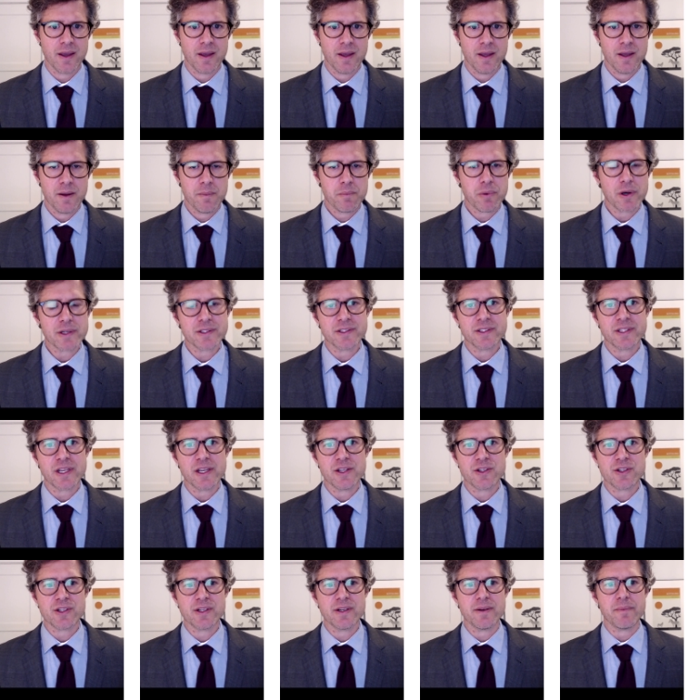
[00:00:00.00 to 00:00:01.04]

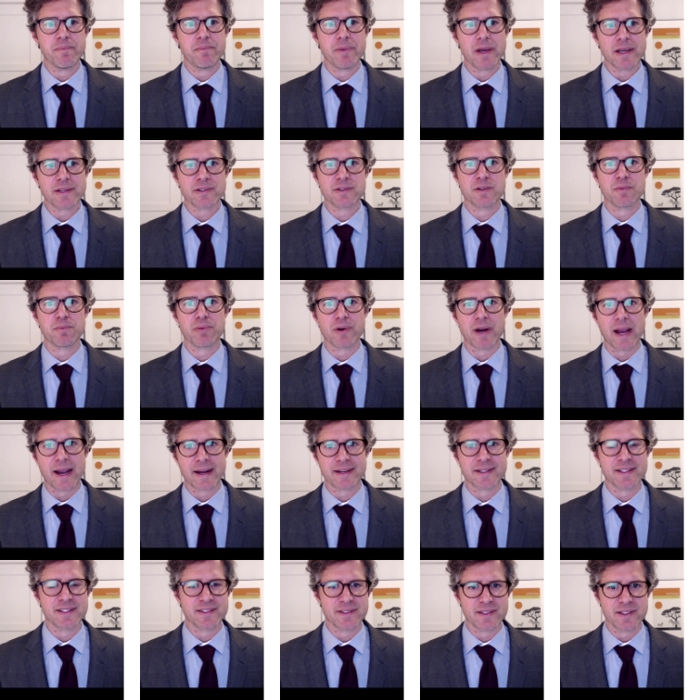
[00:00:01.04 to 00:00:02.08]
Presentation best
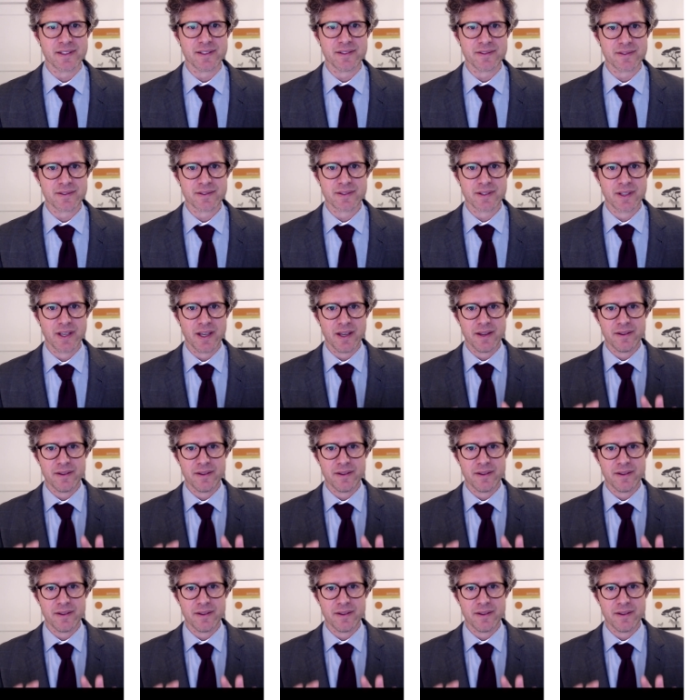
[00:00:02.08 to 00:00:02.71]
practices.